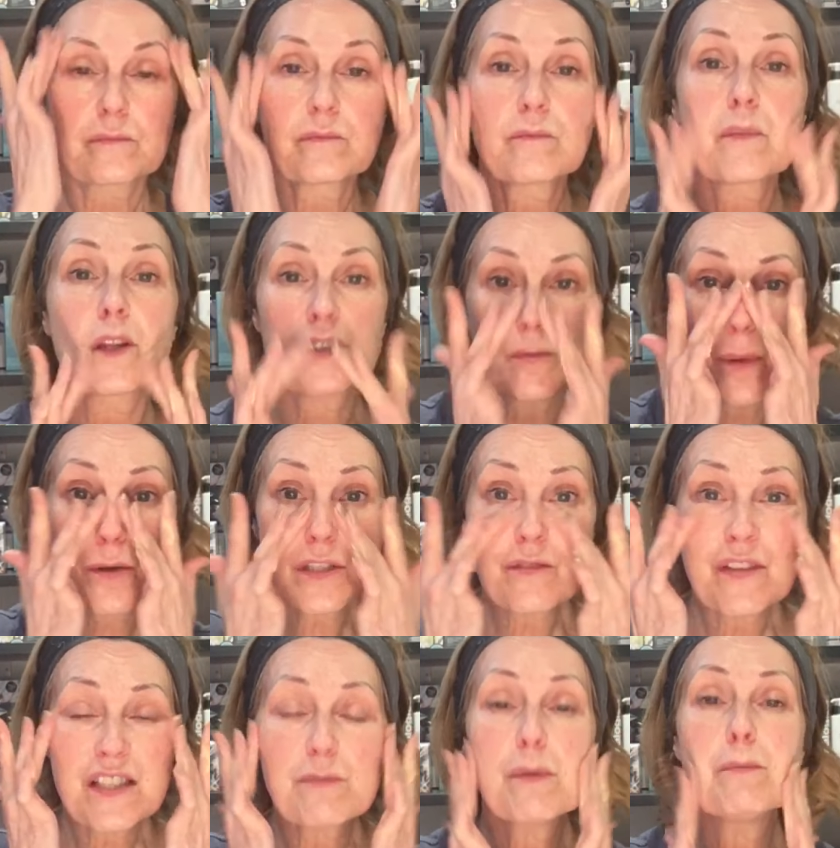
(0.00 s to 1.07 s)
So
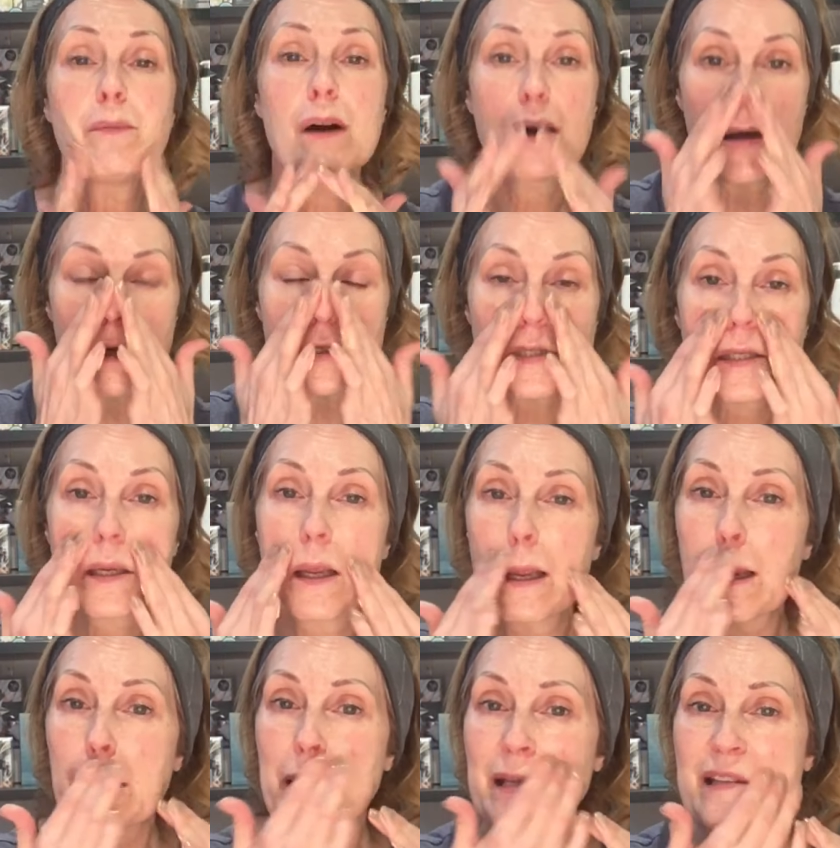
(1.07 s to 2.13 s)
multivitamin mask
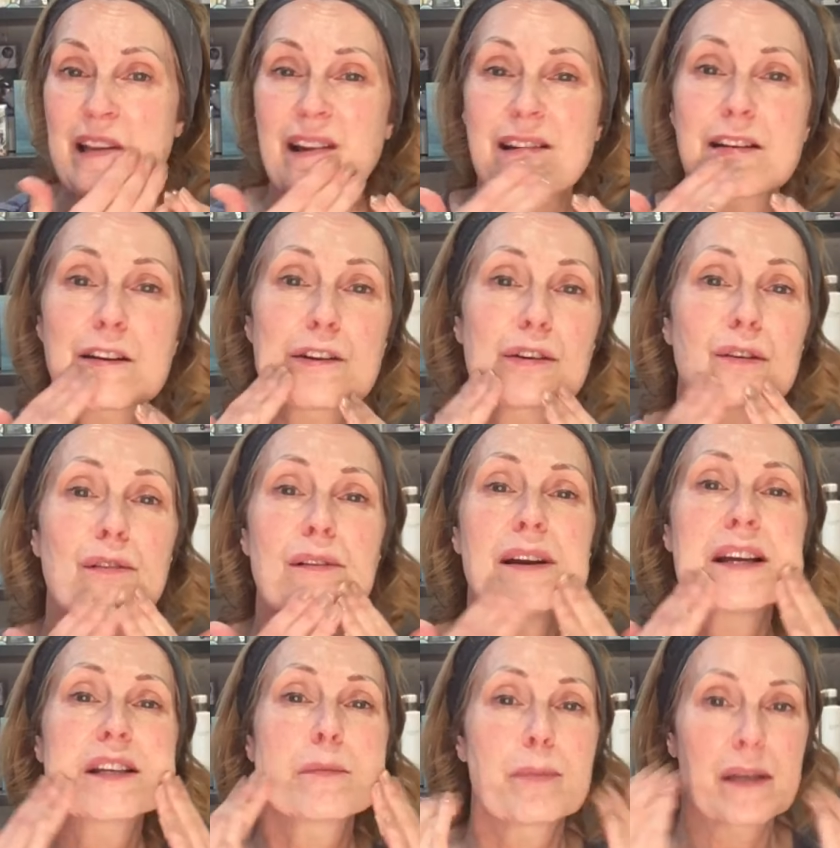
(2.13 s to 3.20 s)
is
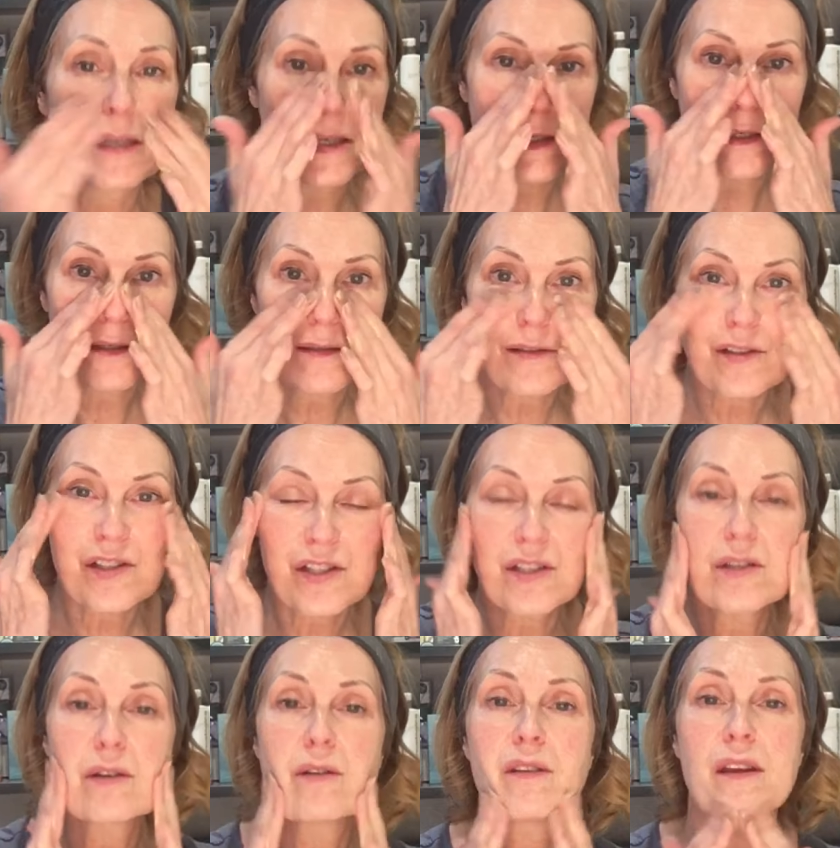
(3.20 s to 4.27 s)
incredibly
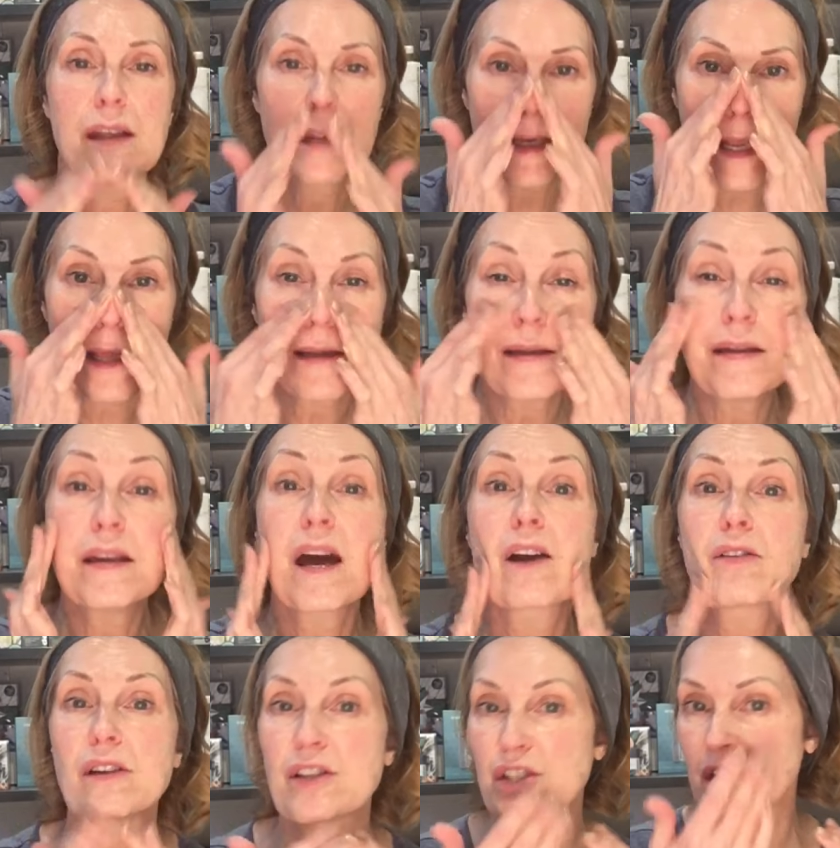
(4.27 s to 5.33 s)
soothing and
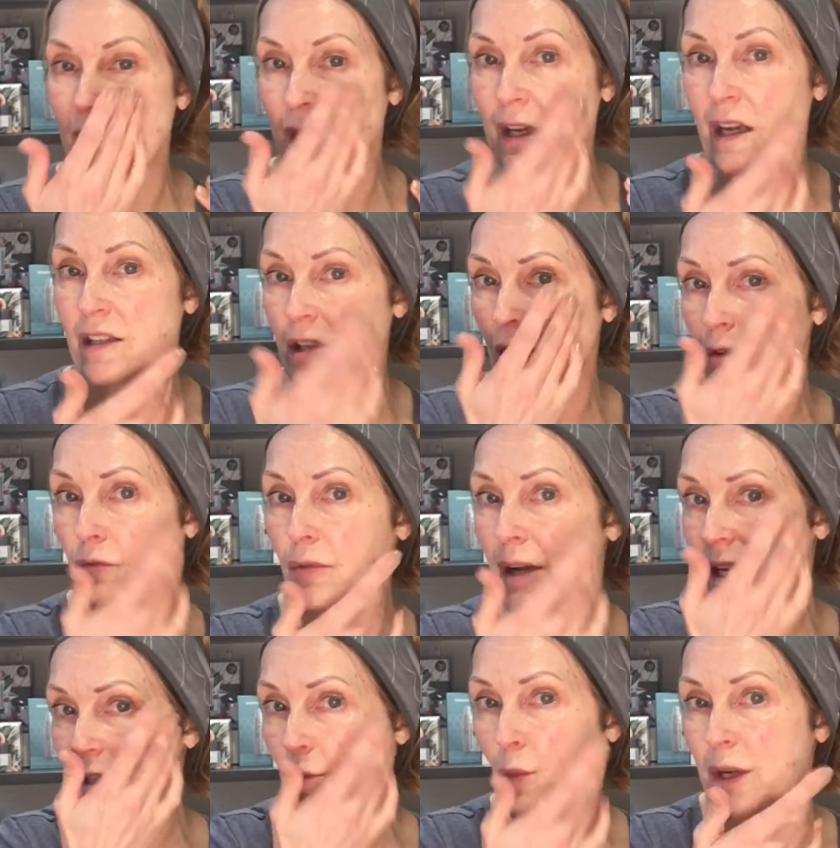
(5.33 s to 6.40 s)
nourishing. It's a great
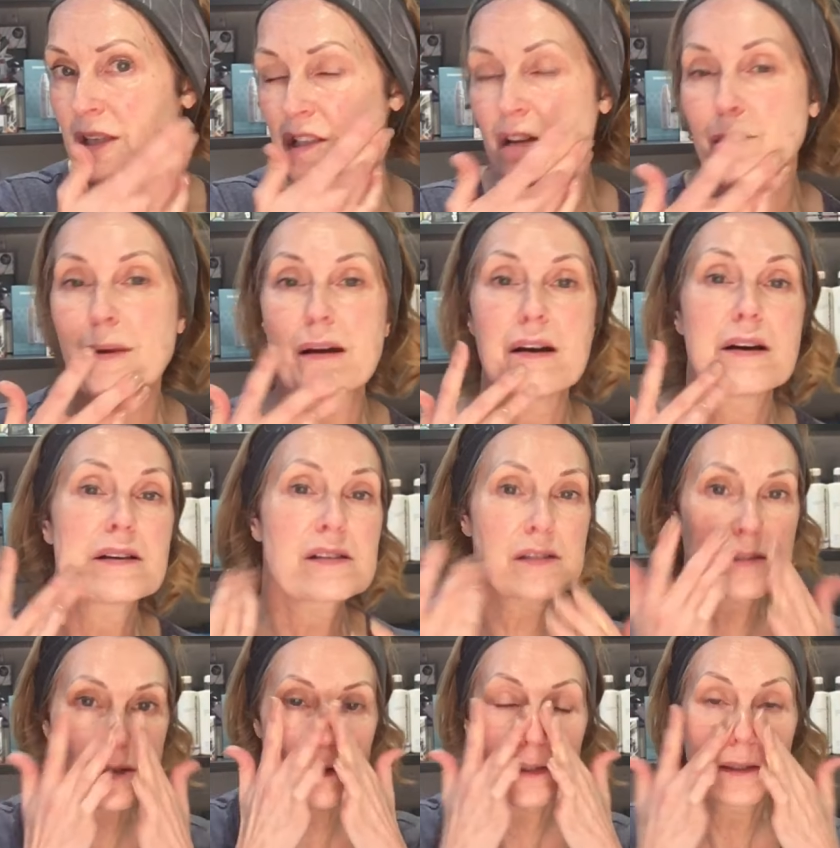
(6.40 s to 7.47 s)
winter
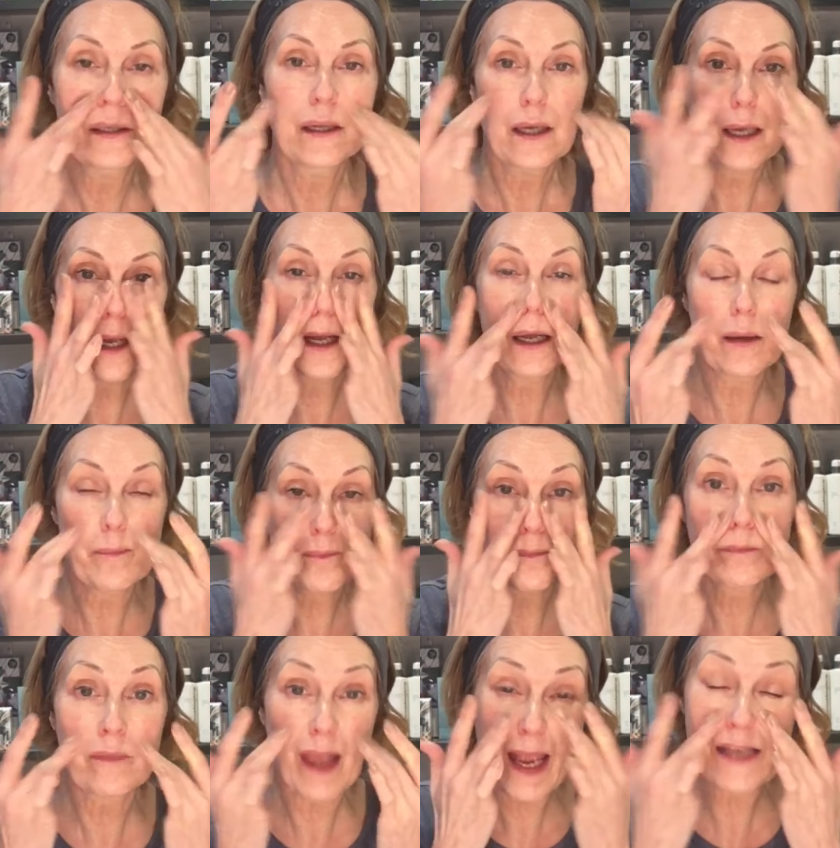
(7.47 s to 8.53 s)
mask,
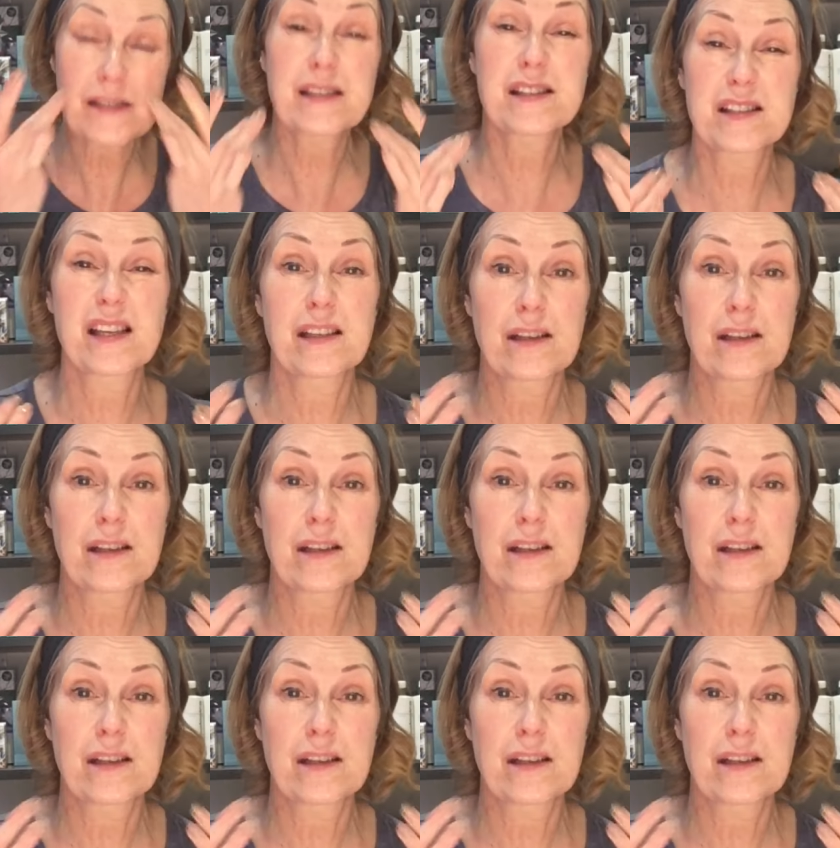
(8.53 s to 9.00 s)
as is skin